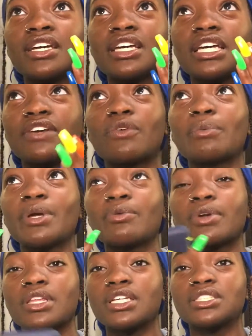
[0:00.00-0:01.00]
if we're being
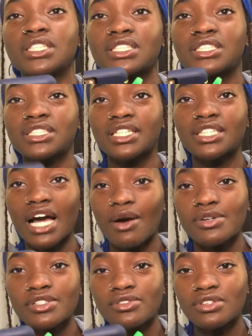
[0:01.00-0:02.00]
realistic, 6
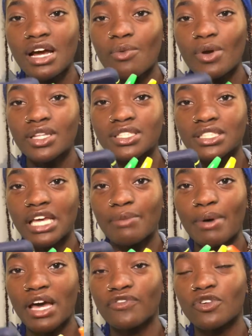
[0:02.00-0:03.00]
hours. Do not wear the same
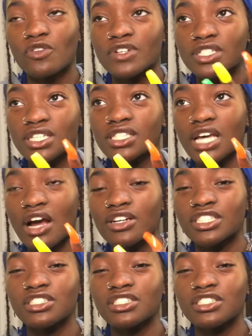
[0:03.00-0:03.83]
pad for over 6 hours,